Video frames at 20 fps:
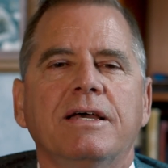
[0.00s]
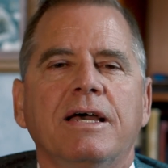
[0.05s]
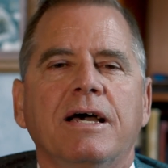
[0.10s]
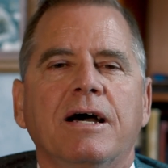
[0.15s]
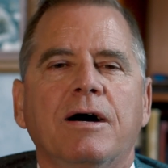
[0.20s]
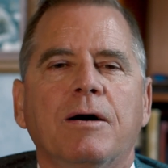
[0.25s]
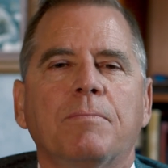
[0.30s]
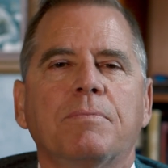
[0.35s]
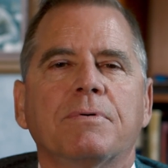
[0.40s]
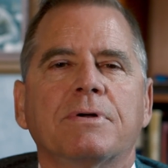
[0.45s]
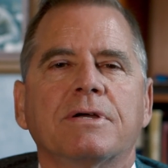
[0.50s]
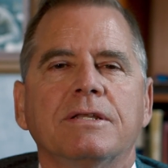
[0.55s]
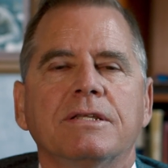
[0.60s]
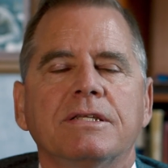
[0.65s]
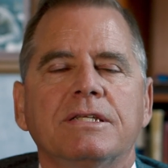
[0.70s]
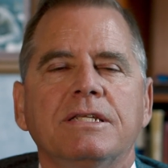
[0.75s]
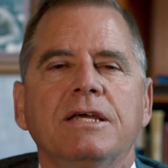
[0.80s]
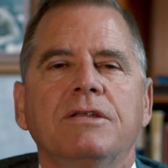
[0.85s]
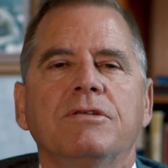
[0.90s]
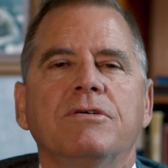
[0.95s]
Help
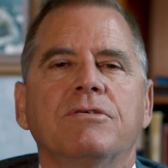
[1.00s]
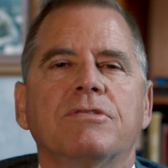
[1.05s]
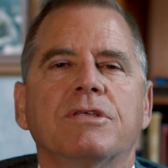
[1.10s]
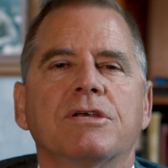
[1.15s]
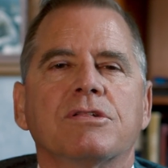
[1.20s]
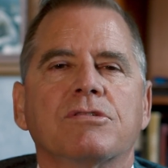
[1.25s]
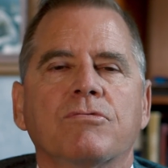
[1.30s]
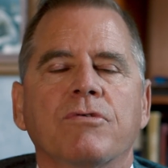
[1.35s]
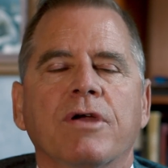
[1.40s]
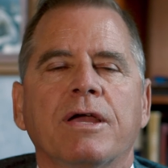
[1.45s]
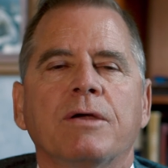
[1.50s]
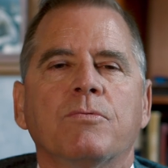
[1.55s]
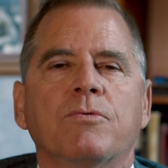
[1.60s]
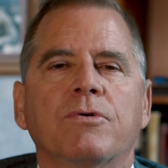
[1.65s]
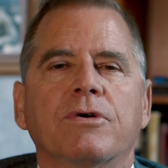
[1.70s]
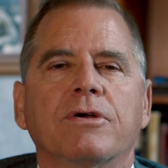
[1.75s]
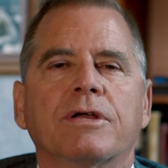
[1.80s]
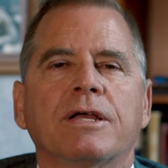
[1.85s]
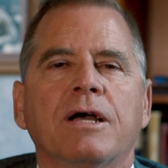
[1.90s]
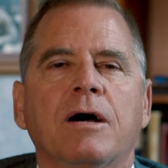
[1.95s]
continue this great
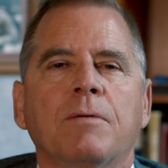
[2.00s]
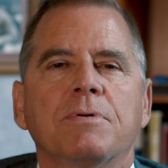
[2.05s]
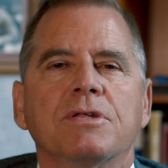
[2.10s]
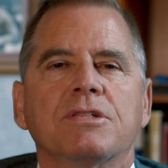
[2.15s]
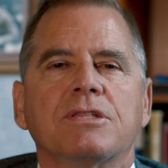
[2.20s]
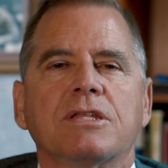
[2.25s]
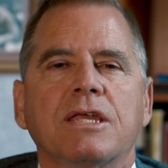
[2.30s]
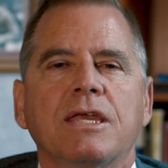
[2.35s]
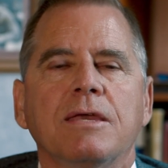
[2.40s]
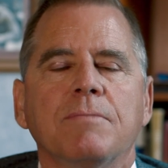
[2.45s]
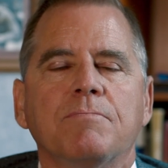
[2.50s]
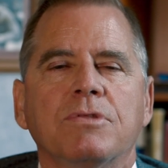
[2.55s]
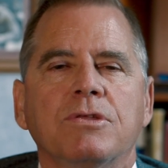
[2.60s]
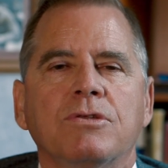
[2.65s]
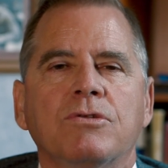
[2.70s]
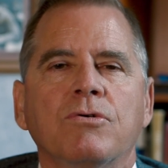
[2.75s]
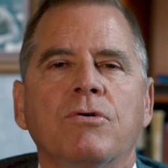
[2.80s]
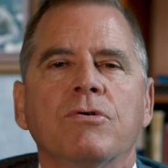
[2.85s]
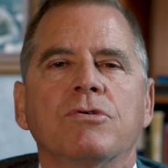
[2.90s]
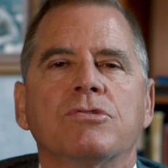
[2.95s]
work. Help us to keep the
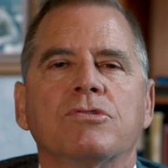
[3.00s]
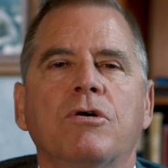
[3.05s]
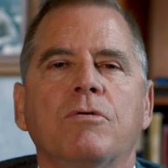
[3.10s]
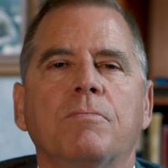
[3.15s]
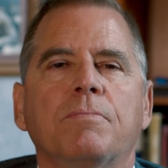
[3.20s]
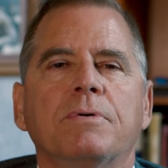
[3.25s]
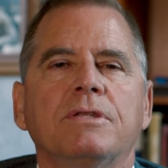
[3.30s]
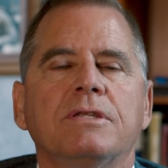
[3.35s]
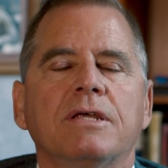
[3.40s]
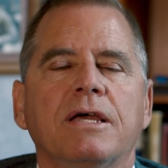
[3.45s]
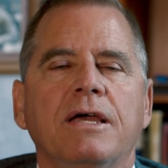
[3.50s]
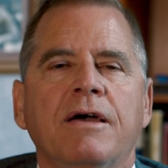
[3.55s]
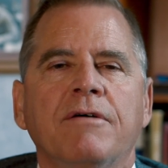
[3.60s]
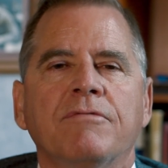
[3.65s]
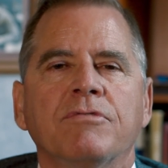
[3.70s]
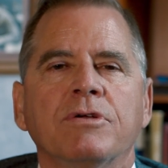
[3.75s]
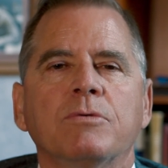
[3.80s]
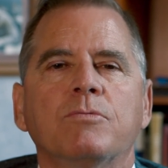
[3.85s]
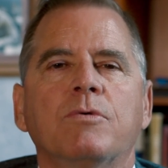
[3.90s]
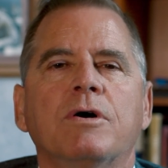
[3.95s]
doors open to
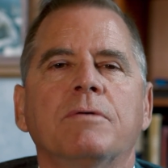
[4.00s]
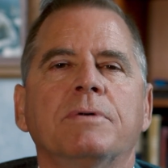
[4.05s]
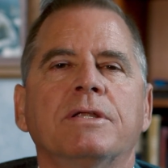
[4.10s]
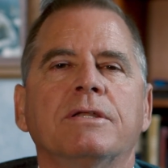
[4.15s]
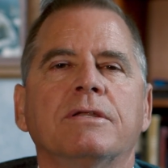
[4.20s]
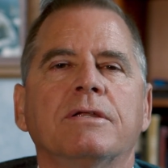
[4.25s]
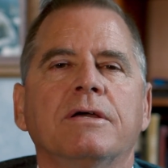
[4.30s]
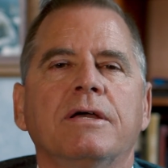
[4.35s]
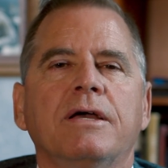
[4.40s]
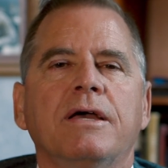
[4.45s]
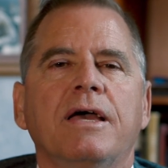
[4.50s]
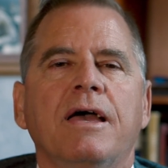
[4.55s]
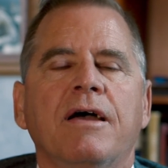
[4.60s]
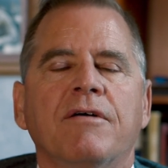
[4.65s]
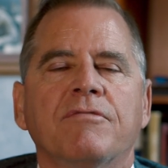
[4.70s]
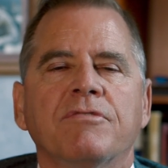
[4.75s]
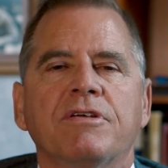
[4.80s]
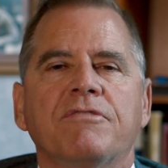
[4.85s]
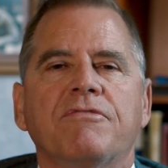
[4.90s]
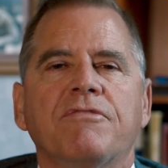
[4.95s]
every woman,
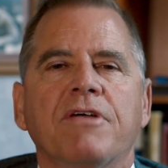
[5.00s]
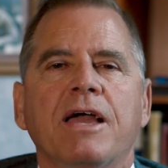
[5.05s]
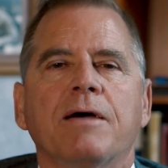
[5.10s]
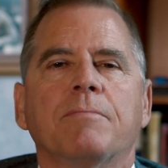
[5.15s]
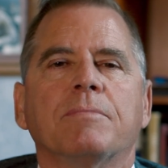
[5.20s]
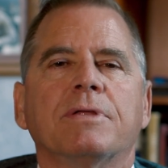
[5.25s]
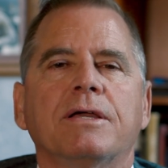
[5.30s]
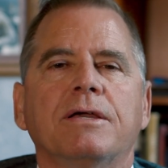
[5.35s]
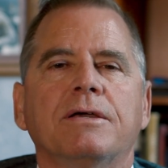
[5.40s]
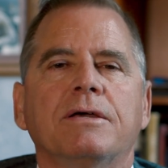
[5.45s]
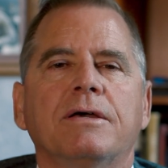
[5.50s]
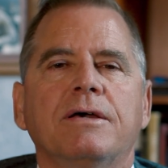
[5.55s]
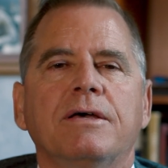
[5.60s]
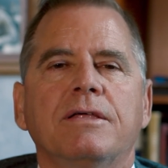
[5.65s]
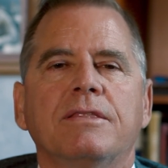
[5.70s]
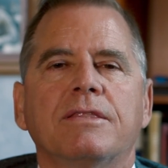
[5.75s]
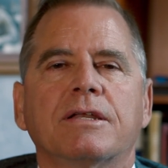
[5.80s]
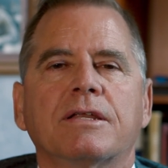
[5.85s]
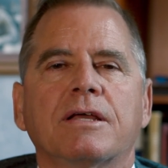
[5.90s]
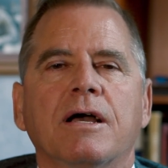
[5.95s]
every family
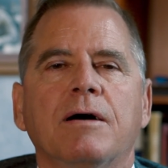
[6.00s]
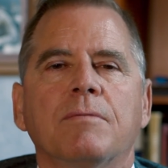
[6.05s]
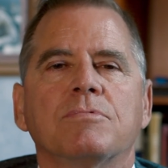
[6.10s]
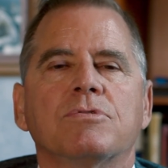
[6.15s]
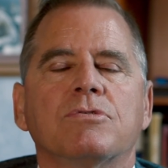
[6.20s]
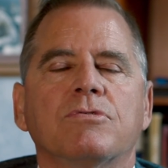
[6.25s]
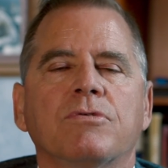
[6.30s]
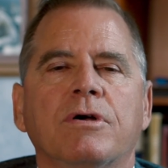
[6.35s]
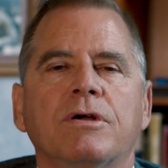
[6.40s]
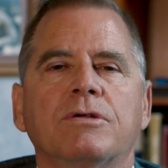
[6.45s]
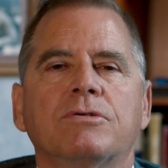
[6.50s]
that comes to our